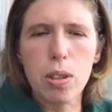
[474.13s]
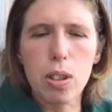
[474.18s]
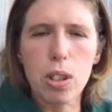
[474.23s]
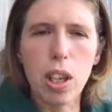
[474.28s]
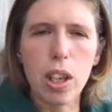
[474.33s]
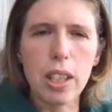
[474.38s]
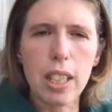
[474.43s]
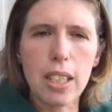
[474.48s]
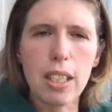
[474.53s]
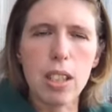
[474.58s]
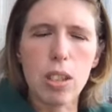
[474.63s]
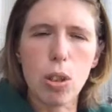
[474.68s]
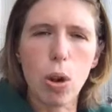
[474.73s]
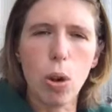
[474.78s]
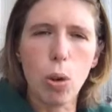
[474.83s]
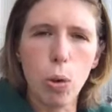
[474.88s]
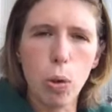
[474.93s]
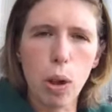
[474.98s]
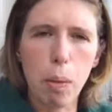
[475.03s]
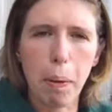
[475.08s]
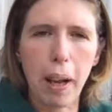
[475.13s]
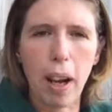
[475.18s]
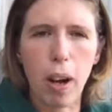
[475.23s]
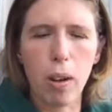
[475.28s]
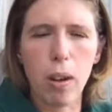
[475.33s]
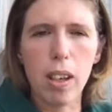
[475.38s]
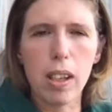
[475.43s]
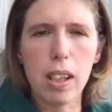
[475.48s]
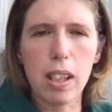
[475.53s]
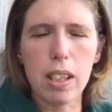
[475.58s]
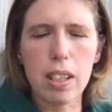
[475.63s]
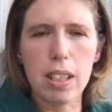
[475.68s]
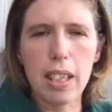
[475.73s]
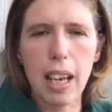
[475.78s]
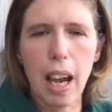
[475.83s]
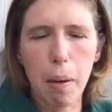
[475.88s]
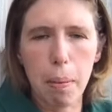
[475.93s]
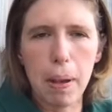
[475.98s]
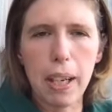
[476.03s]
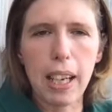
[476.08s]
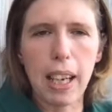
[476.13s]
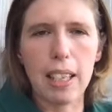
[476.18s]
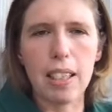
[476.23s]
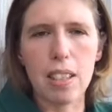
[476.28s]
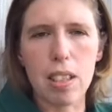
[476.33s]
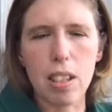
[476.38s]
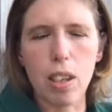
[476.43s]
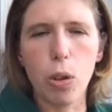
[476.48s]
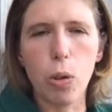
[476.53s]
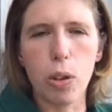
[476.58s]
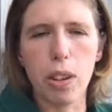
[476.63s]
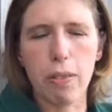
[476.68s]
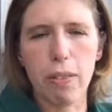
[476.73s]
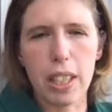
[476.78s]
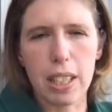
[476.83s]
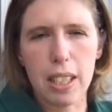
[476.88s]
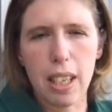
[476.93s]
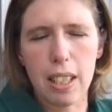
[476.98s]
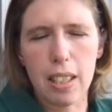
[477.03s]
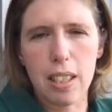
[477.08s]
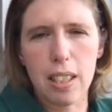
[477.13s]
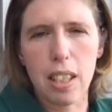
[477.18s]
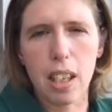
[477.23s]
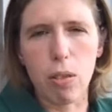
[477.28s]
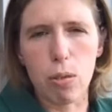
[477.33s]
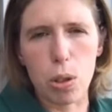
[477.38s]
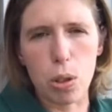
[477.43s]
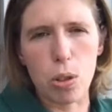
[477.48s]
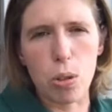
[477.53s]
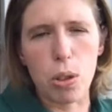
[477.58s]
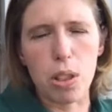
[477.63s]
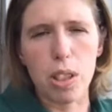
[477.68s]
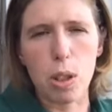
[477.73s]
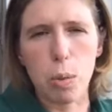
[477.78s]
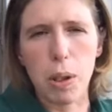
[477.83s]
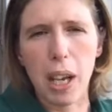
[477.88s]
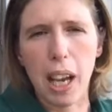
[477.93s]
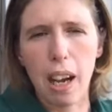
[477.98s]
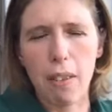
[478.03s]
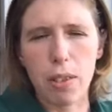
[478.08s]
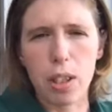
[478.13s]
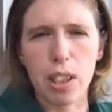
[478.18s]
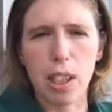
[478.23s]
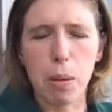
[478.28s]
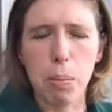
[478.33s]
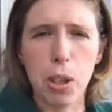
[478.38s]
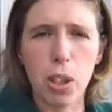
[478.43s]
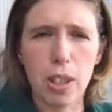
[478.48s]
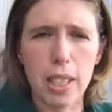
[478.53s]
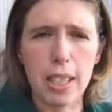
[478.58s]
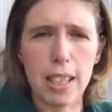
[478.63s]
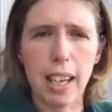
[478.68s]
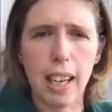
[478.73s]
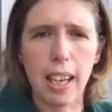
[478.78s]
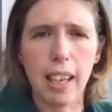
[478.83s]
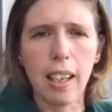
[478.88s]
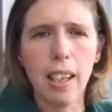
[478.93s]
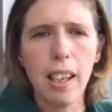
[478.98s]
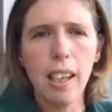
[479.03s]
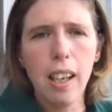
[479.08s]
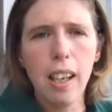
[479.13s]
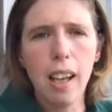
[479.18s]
So this is all about tapping into all the fantastic resources we have as a community,